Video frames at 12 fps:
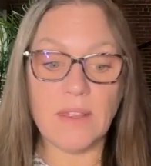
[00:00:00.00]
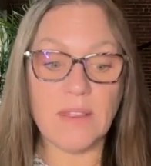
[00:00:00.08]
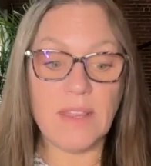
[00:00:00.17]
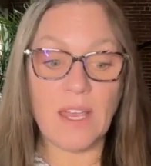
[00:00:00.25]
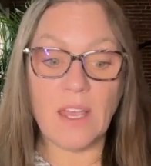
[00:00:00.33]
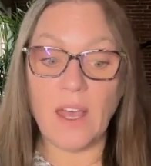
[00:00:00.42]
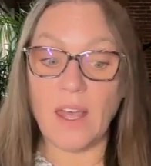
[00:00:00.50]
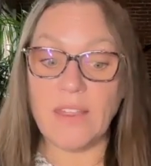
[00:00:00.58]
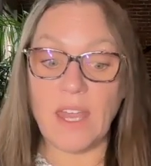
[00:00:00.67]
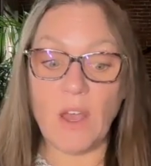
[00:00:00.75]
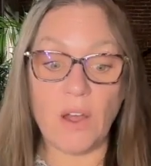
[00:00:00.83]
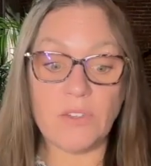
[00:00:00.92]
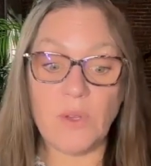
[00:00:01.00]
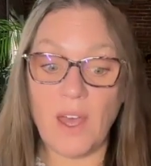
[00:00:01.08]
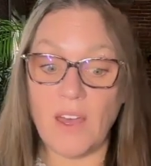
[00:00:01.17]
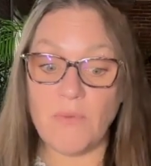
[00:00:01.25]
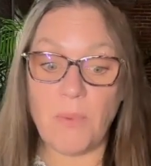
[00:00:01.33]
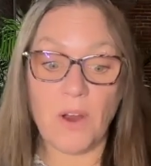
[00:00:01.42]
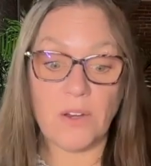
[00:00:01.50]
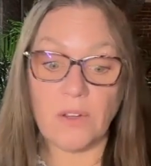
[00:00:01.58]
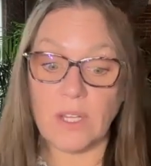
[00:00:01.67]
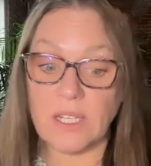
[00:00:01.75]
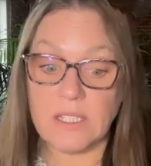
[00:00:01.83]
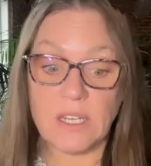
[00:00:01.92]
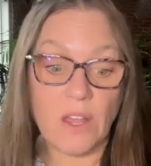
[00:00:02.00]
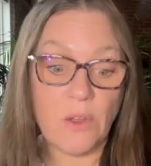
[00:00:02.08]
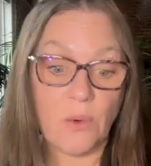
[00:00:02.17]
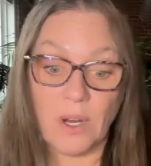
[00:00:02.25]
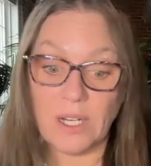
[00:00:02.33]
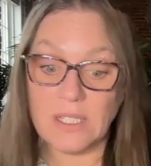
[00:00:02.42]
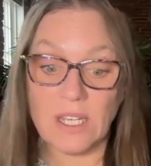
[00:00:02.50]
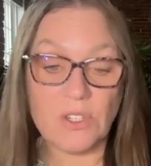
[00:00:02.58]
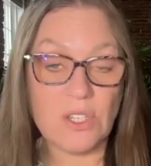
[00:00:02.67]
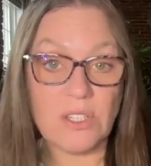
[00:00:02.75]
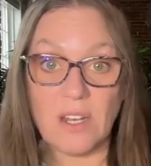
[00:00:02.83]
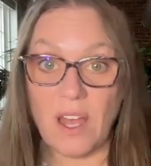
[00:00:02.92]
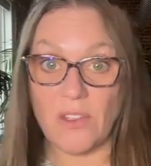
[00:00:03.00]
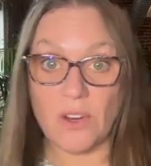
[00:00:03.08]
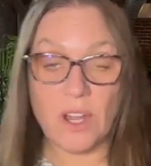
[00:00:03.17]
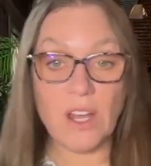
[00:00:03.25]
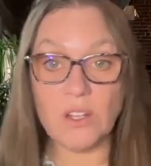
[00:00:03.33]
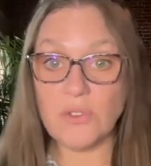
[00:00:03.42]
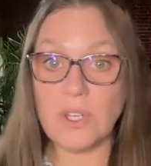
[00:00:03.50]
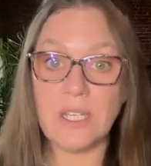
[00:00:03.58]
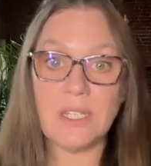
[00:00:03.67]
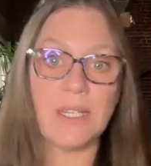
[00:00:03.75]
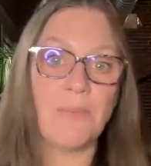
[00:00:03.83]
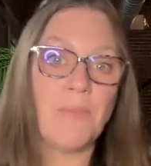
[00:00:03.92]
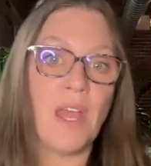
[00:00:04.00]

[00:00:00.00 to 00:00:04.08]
they they also have partner links to other organizations in other countries.